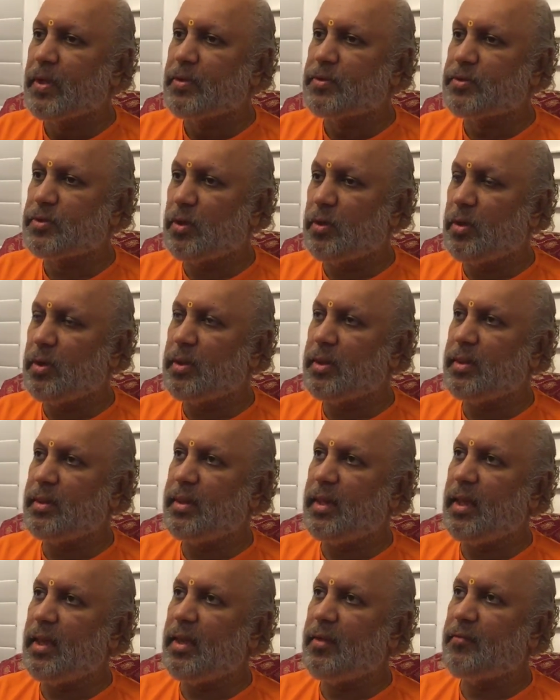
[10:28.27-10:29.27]
So
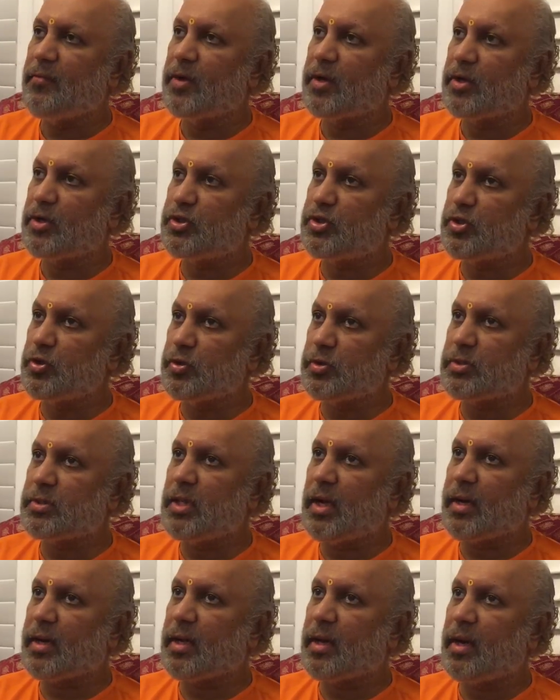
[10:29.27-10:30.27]
the virtues
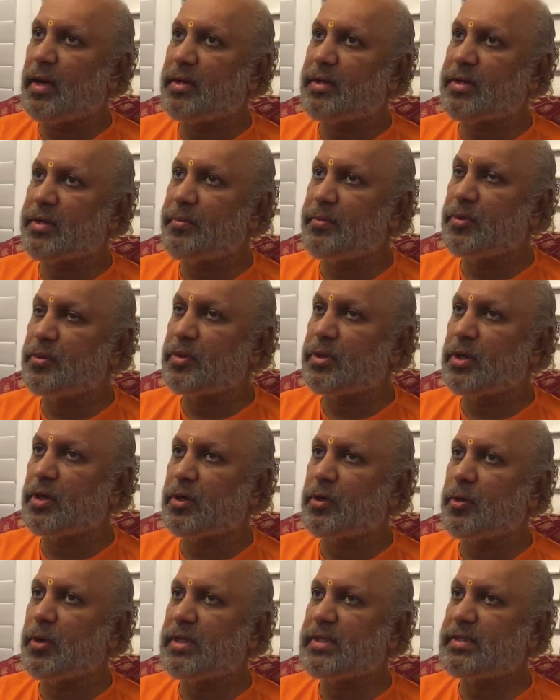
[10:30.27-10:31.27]
that are
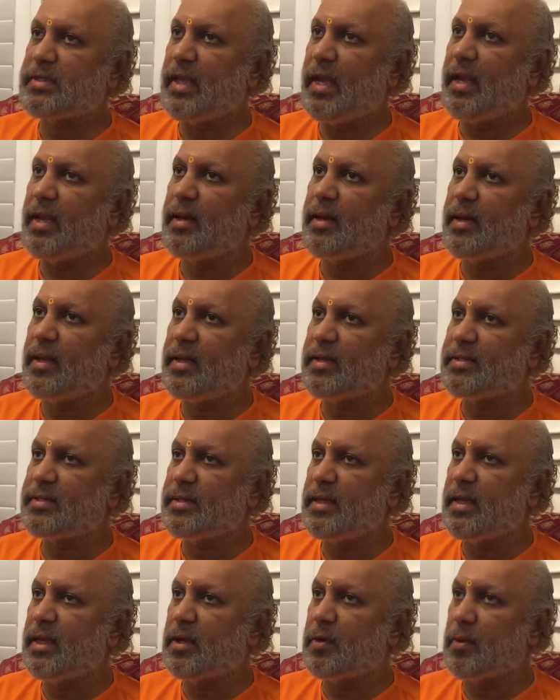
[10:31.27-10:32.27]
attributed to a saint is
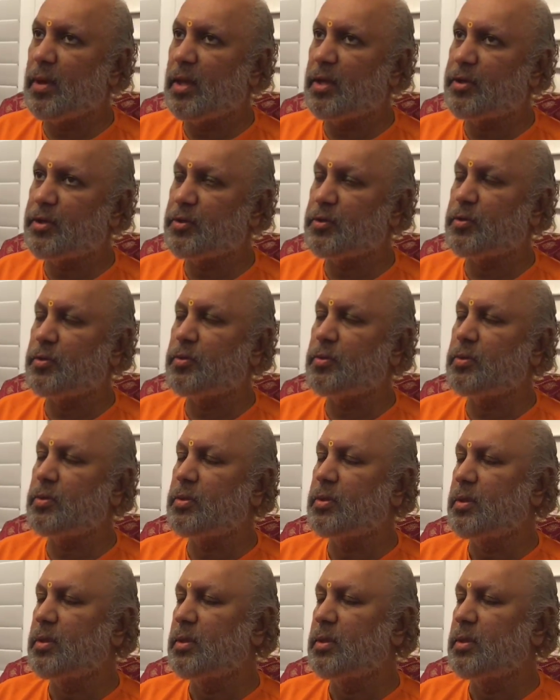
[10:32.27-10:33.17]
equal to,